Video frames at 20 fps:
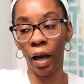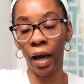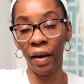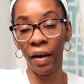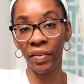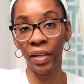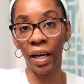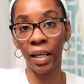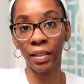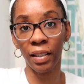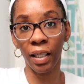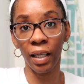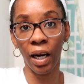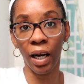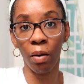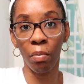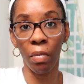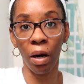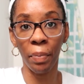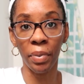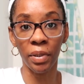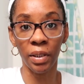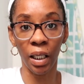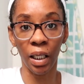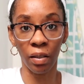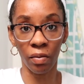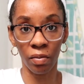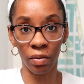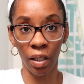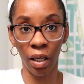after I take out my
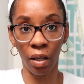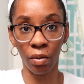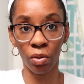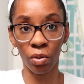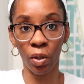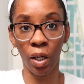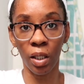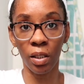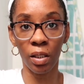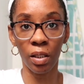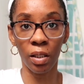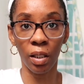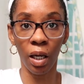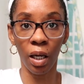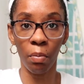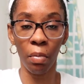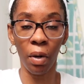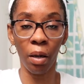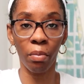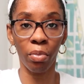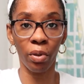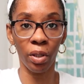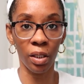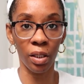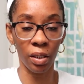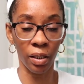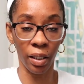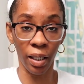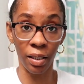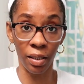protective style. So I just took out my
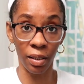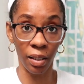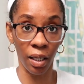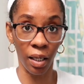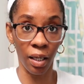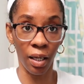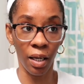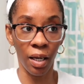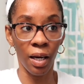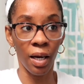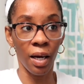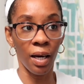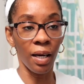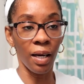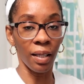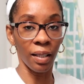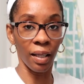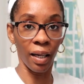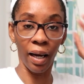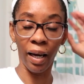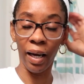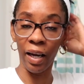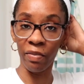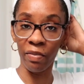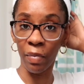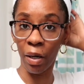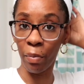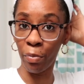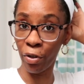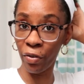braids last night that I
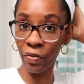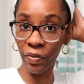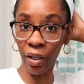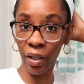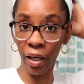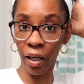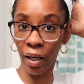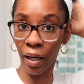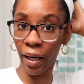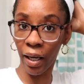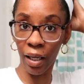had for my birthday.